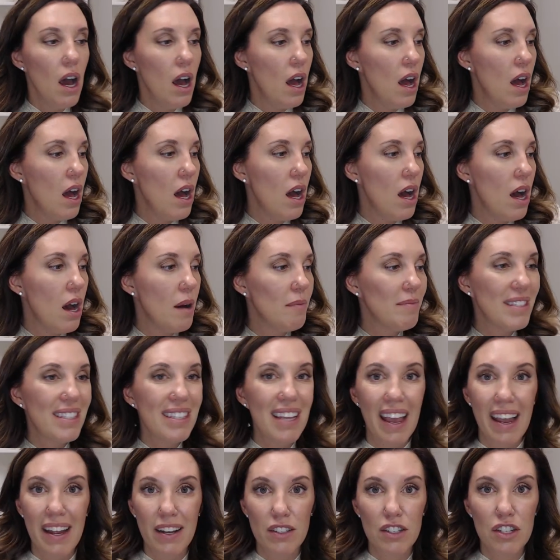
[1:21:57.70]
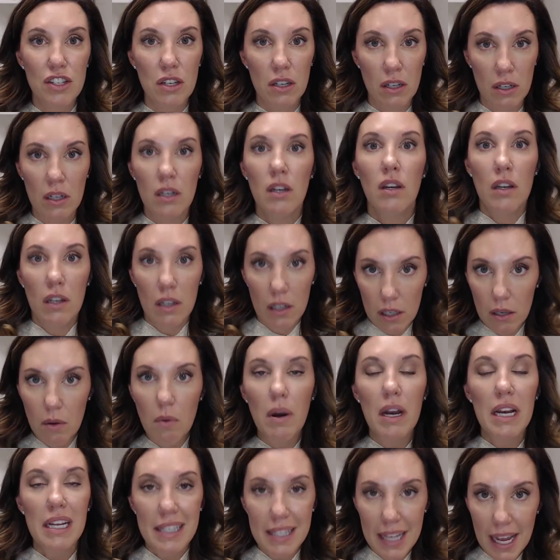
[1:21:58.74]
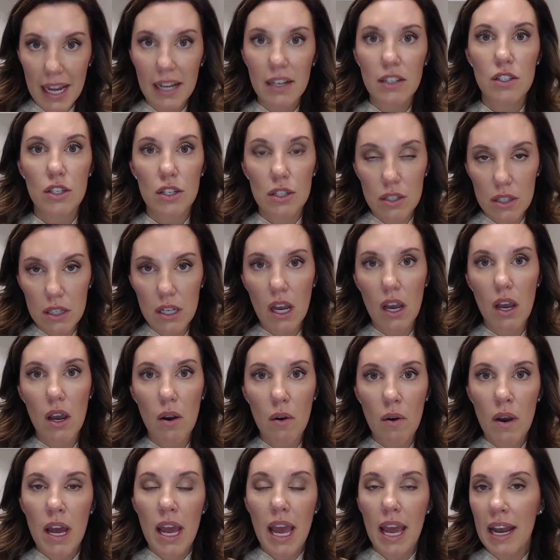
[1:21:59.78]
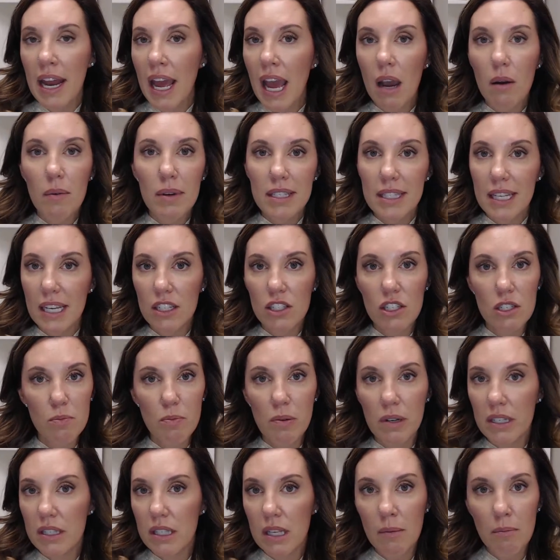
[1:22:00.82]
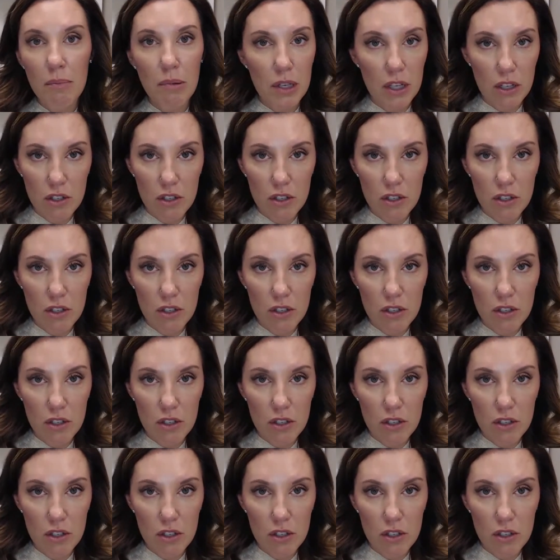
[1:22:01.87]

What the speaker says: Sage. You want a sage. So, and how we sage is pretty simple.